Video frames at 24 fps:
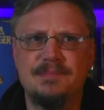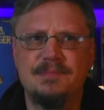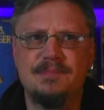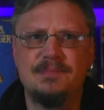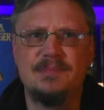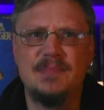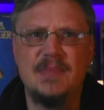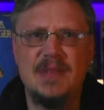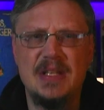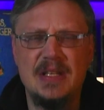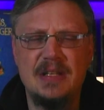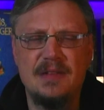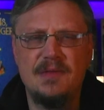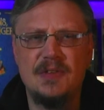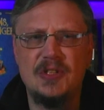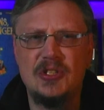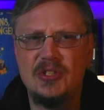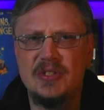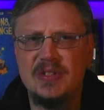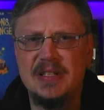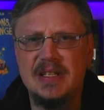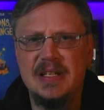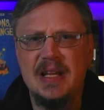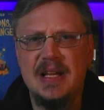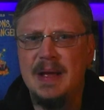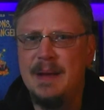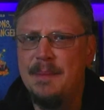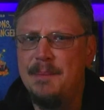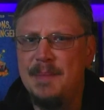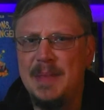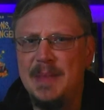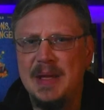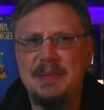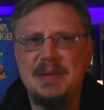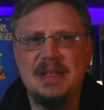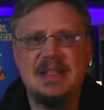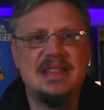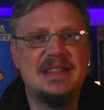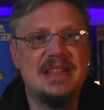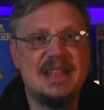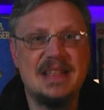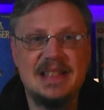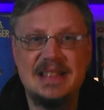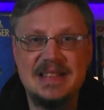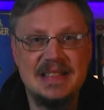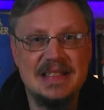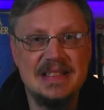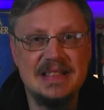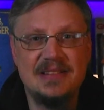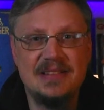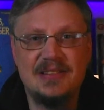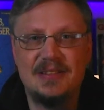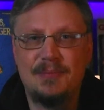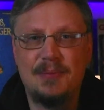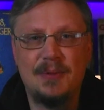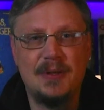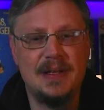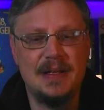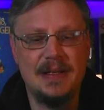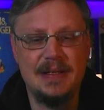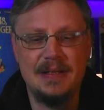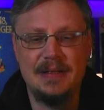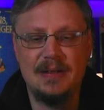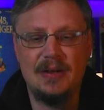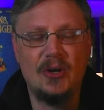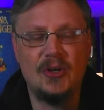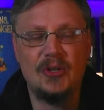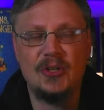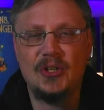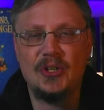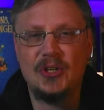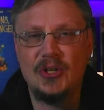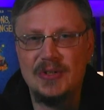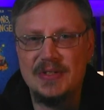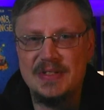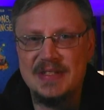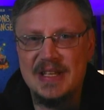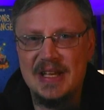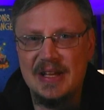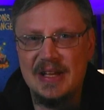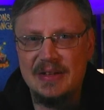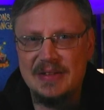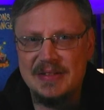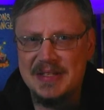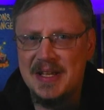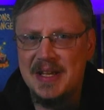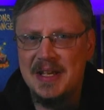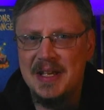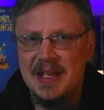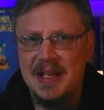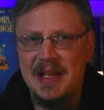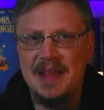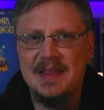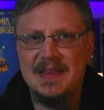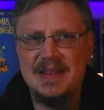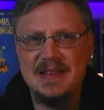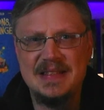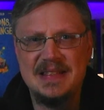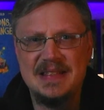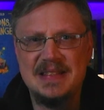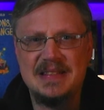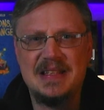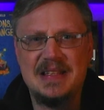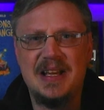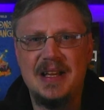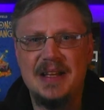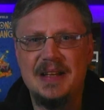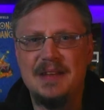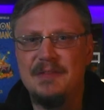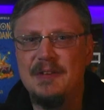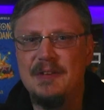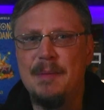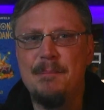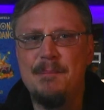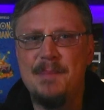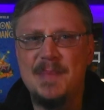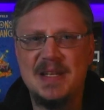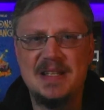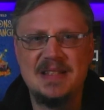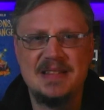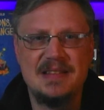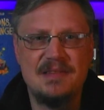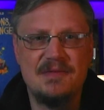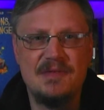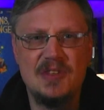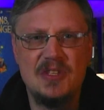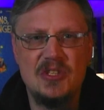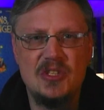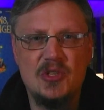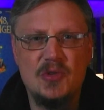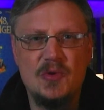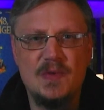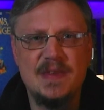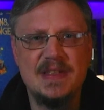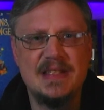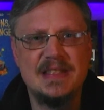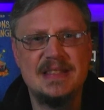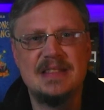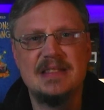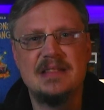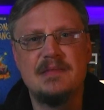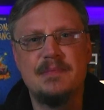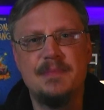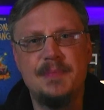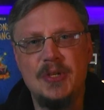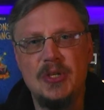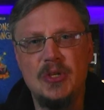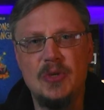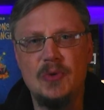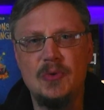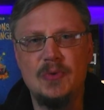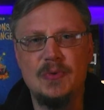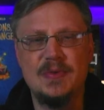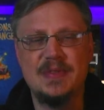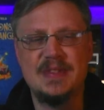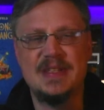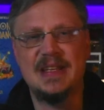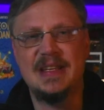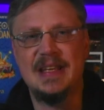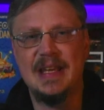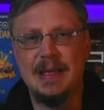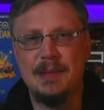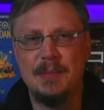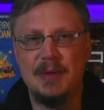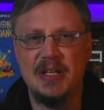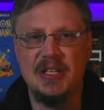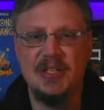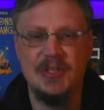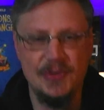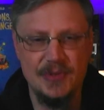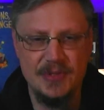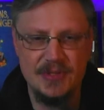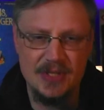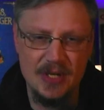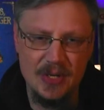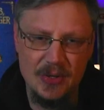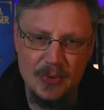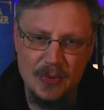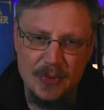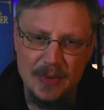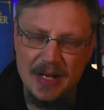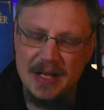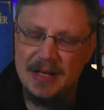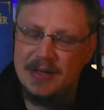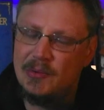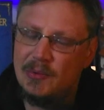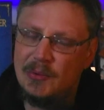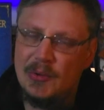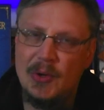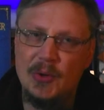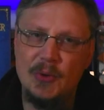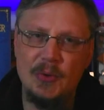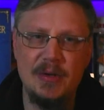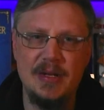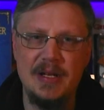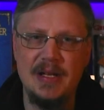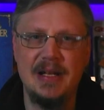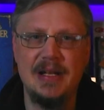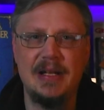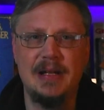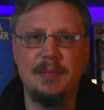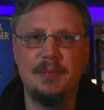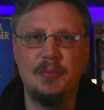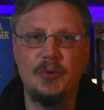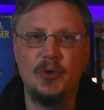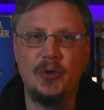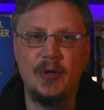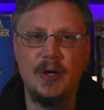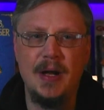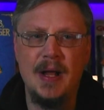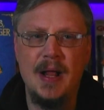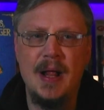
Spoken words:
individually, maybe Dixit, you're playing art cards out, and this is kind of a mix of the two. This is Muse, a game I used to own. I don't own it anymore.